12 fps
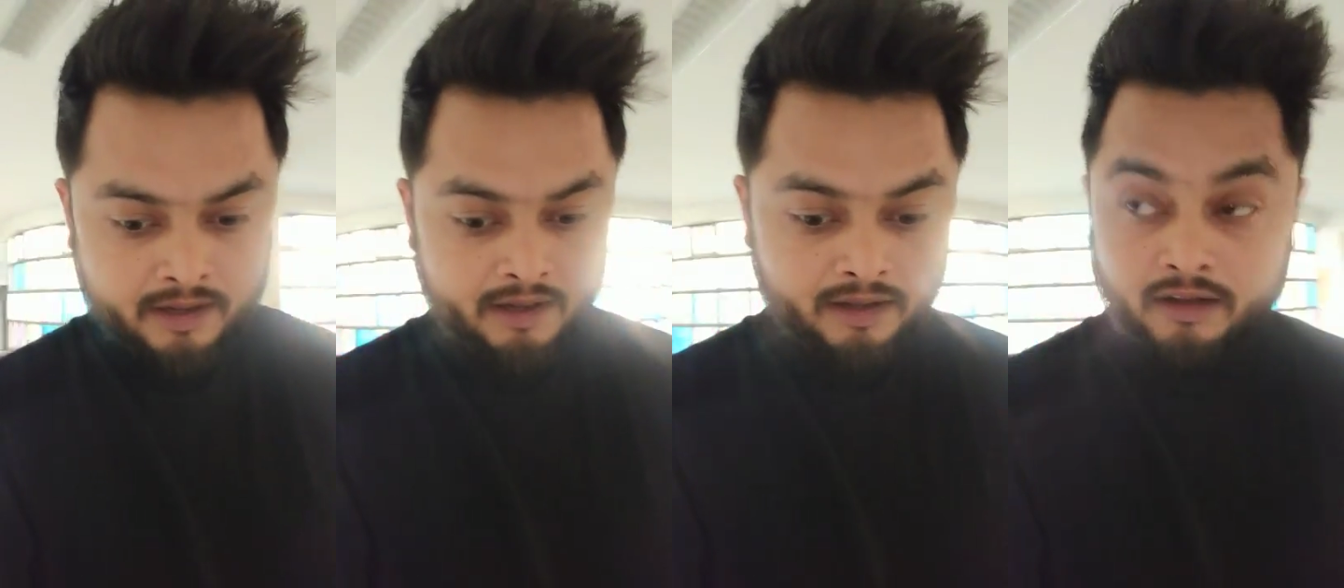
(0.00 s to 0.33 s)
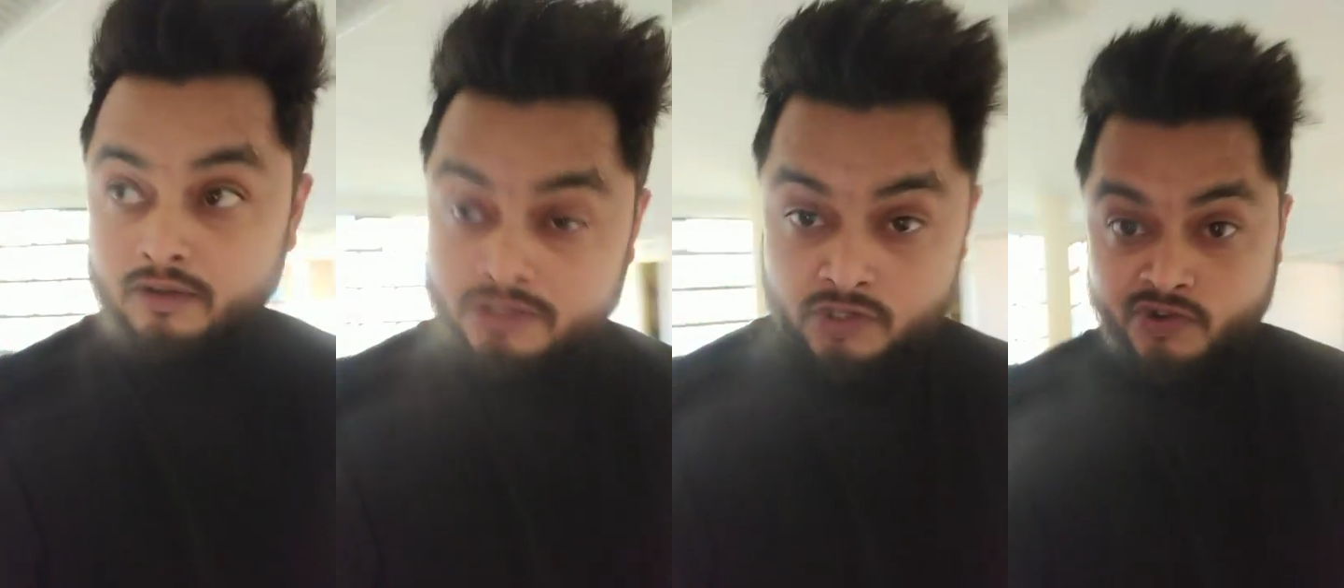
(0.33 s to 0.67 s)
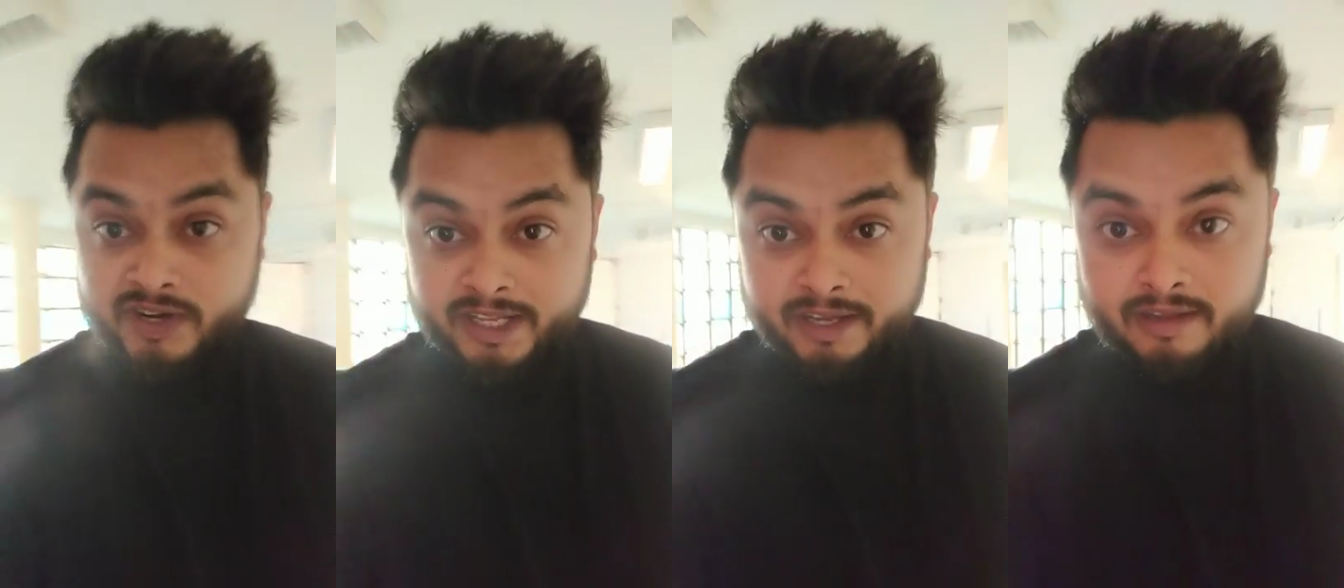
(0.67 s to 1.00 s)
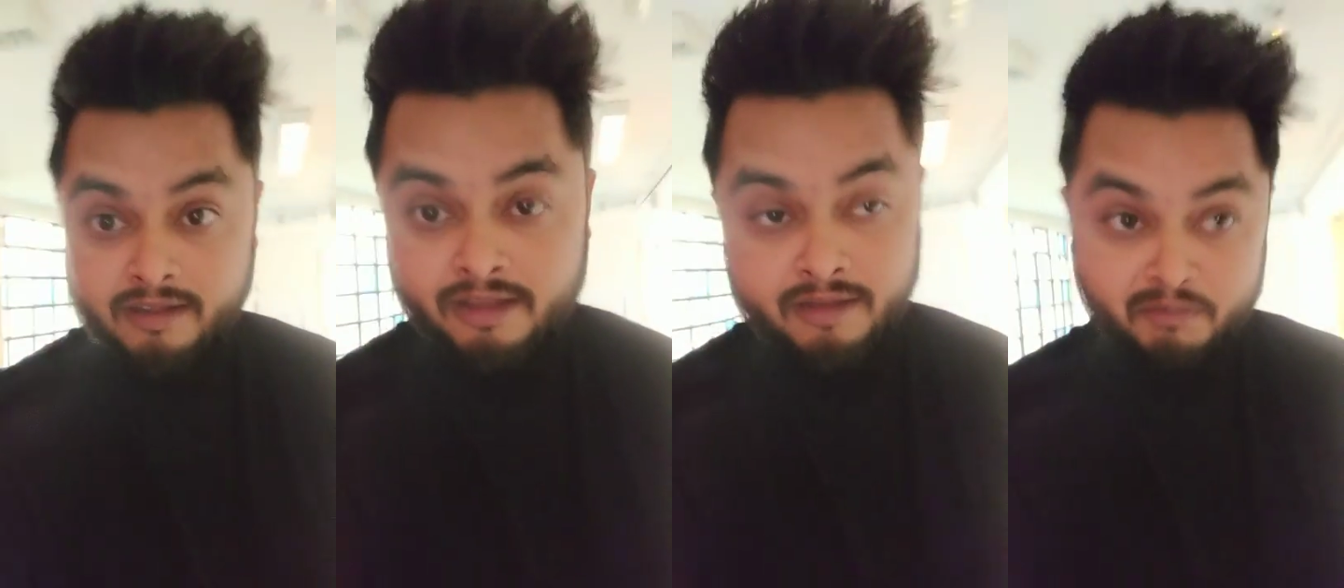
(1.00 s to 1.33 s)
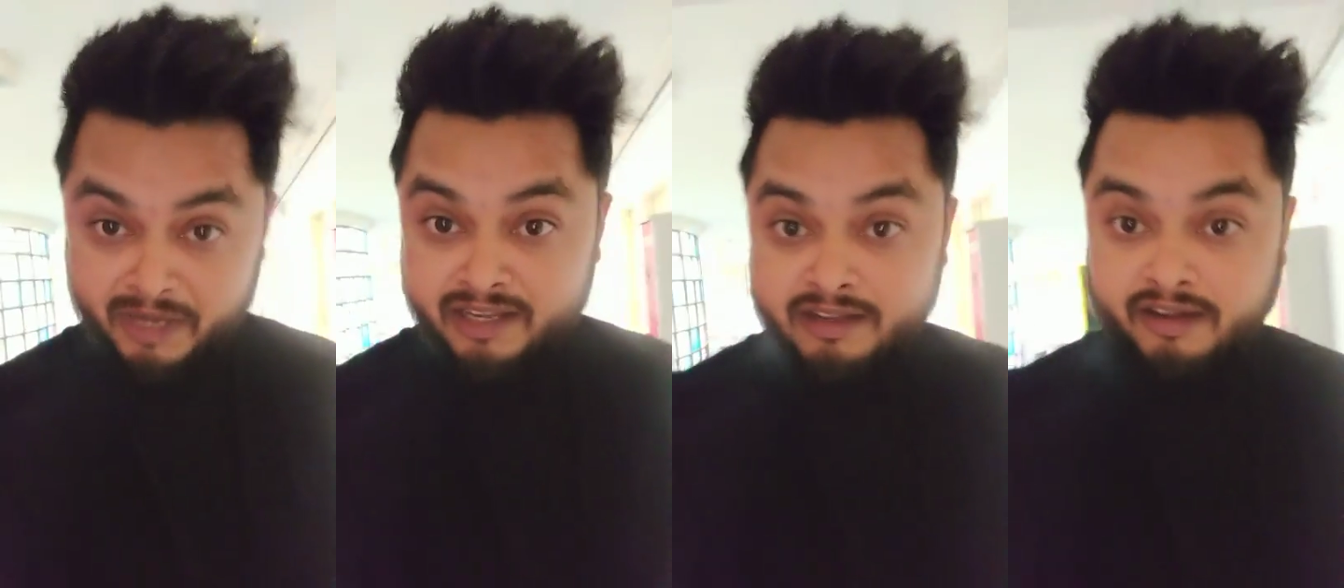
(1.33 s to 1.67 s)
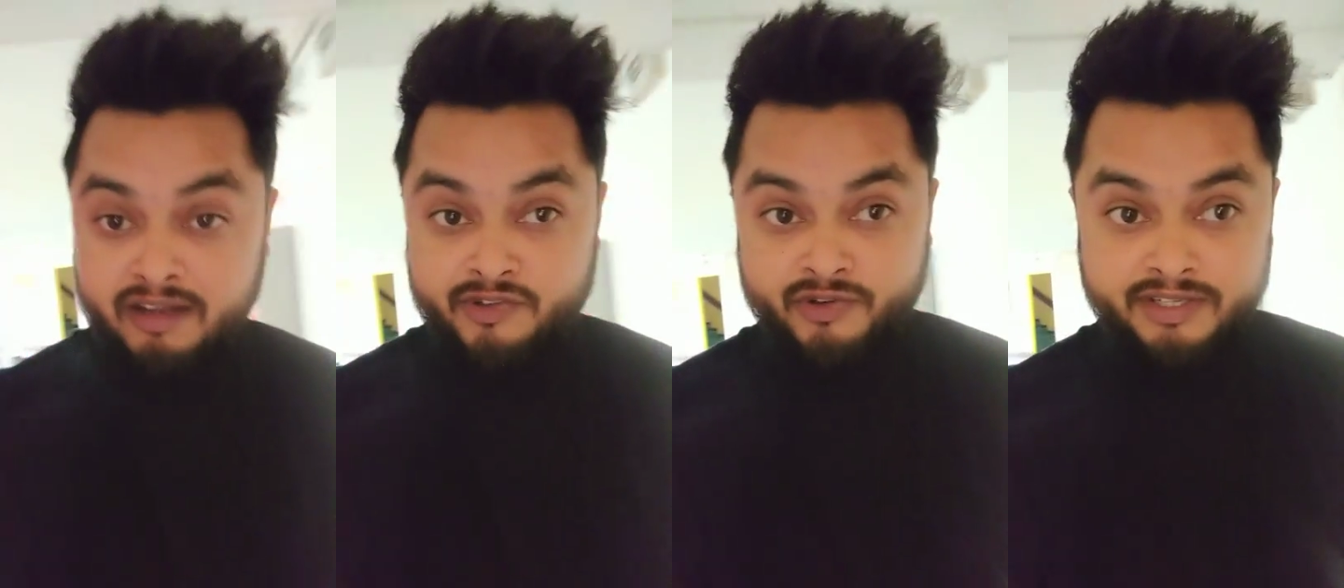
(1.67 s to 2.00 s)
uh, Australia, many other
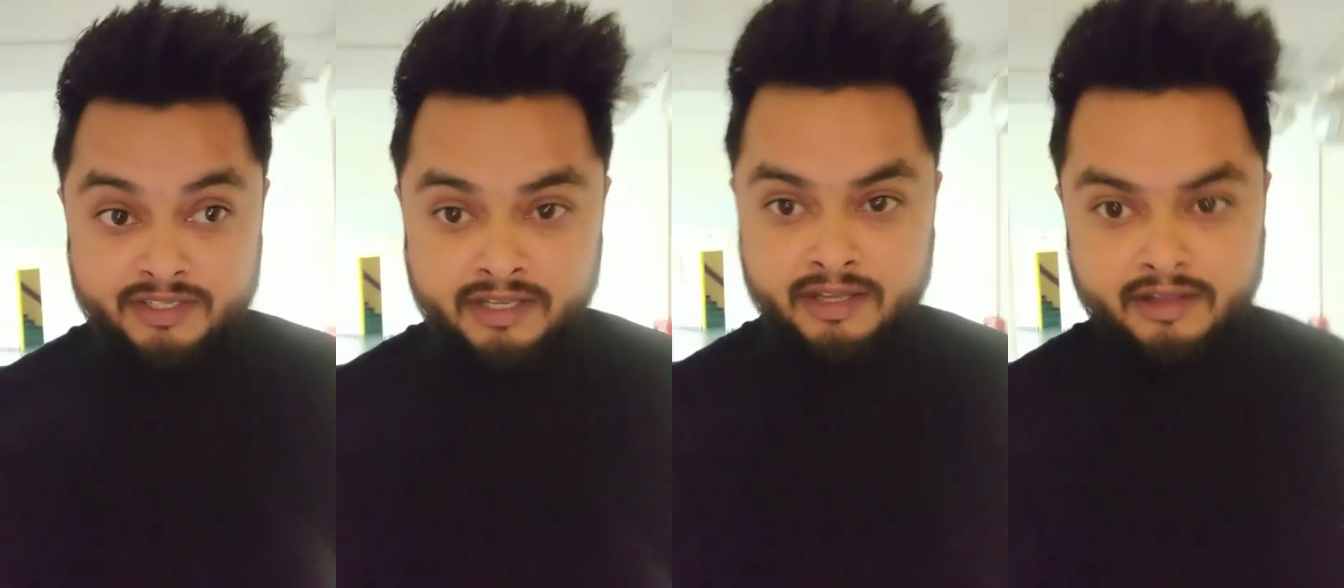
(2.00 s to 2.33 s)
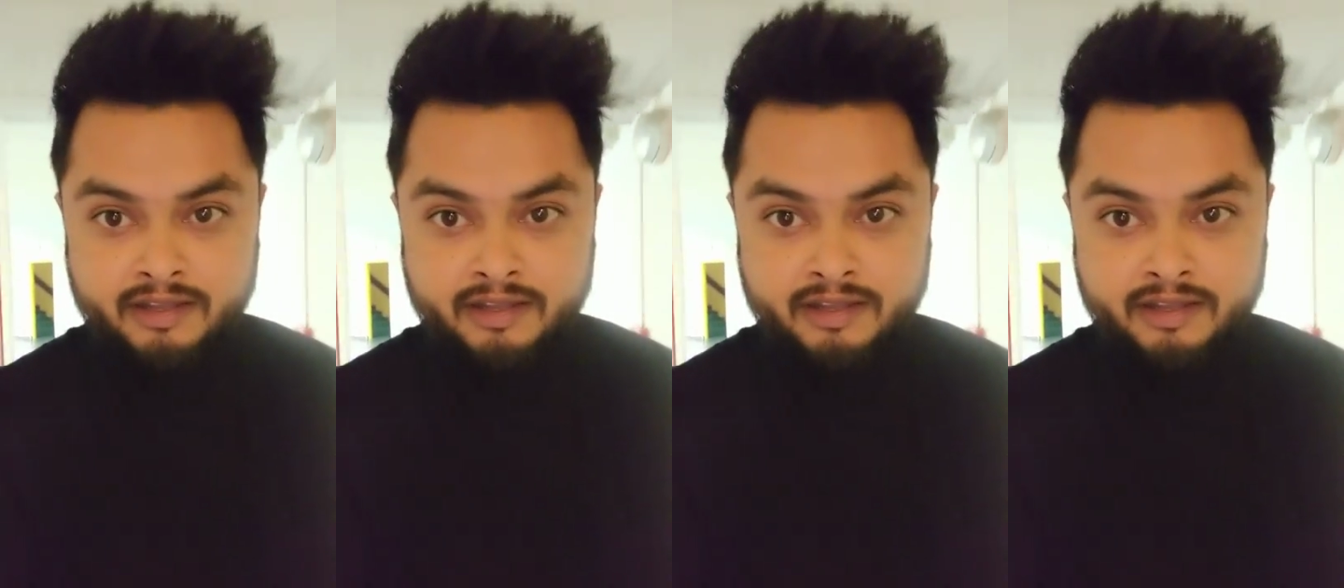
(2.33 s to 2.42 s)
countries.